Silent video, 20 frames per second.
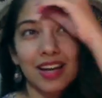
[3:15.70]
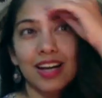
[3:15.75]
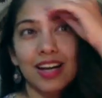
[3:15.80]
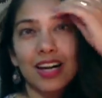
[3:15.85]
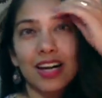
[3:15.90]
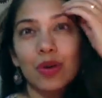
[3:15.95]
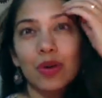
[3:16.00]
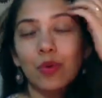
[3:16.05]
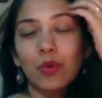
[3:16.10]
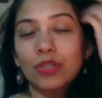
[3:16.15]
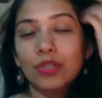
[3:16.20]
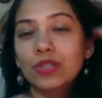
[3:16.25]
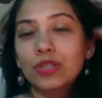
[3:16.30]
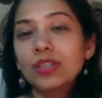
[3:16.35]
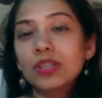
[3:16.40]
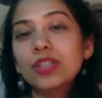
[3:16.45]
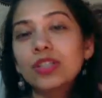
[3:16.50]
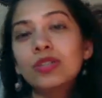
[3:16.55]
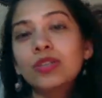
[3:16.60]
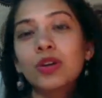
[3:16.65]
What you
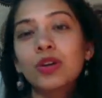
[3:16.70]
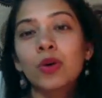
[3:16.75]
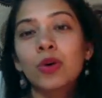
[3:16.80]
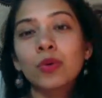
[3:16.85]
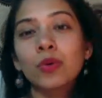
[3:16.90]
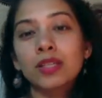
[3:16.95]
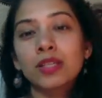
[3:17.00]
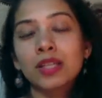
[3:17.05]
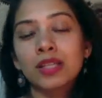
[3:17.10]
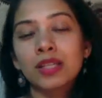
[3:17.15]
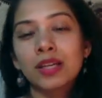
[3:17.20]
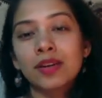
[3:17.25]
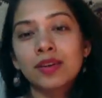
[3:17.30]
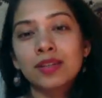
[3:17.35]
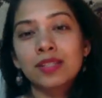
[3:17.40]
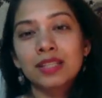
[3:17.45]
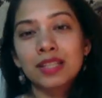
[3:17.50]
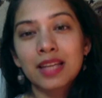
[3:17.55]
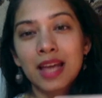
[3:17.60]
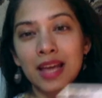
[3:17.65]
need to know is that there is
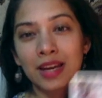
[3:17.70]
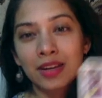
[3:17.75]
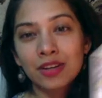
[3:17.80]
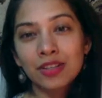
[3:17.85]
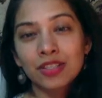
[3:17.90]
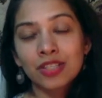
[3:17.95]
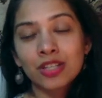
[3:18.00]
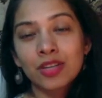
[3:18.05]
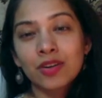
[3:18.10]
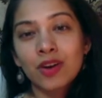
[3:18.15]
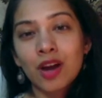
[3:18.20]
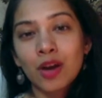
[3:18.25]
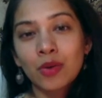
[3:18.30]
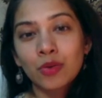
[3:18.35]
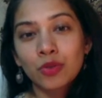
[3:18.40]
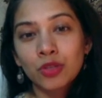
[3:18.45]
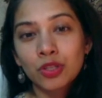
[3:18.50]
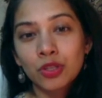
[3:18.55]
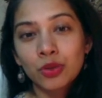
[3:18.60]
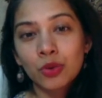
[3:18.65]
an energy around
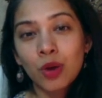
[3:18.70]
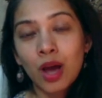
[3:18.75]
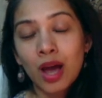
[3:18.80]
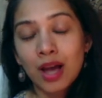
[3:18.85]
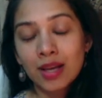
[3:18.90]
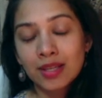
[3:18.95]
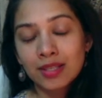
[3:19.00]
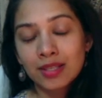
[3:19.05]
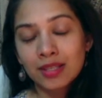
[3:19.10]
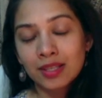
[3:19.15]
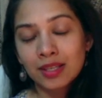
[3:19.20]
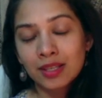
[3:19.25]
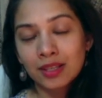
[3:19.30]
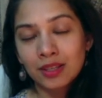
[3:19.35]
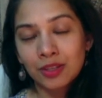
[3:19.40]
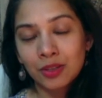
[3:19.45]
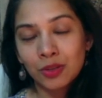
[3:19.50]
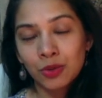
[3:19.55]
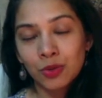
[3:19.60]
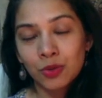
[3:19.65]
you asking
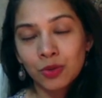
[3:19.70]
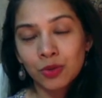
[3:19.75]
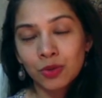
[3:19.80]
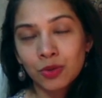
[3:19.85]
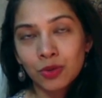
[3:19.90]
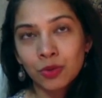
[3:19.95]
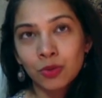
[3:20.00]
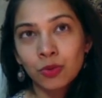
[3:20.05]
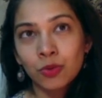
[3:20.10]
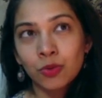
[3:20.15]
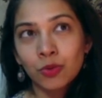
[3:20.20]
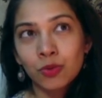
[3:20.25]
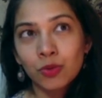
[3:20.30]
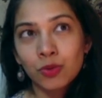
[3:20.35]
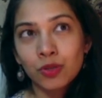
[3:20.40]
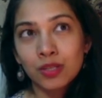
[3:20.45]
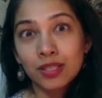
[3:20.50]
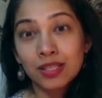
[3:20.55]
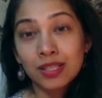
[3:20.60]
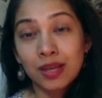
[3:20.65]
you to
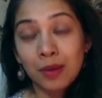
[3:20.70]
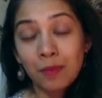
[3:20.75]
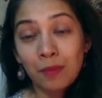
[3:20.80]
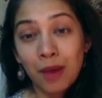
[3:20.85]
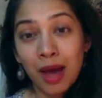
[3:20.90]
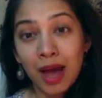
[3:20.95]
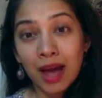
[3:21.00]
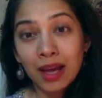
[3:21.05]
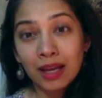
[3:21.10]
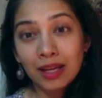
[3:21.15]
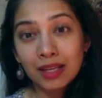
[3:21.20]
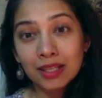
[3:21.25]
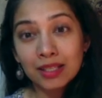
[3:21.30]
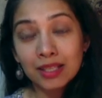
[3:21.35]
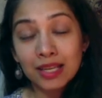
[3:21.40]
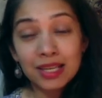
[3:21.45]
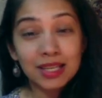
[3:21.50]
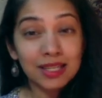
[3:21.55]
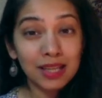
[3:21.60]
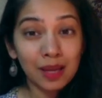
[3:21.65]
step back,
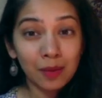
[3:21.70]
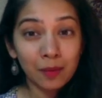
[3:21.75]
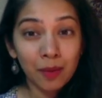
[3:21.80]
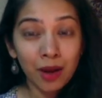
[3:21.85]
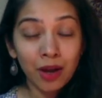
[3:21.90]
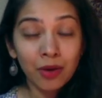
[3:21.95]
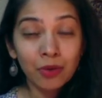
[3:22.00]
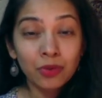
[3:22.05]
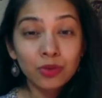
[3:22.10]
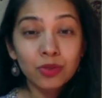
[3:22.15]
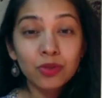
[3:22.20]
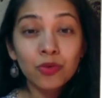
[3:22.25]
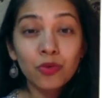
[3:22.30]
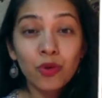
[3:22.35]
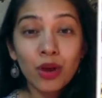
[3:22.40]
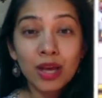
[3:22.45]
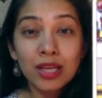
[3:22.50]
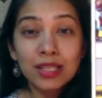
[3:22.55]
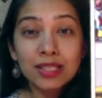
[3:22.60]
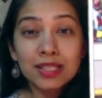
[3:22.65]
take time out,
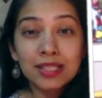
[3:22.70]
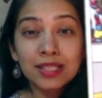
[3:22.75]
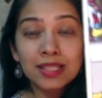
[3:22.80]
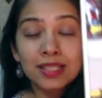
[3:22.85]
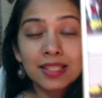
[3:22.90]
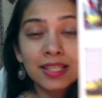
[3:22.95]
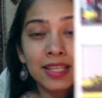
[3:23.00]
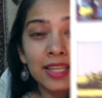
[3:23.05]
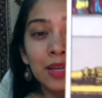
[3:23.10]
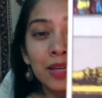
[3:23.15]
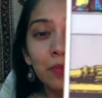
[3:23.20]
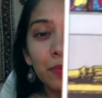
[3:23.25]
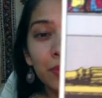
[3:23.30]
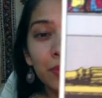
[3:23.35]
rest, sleep.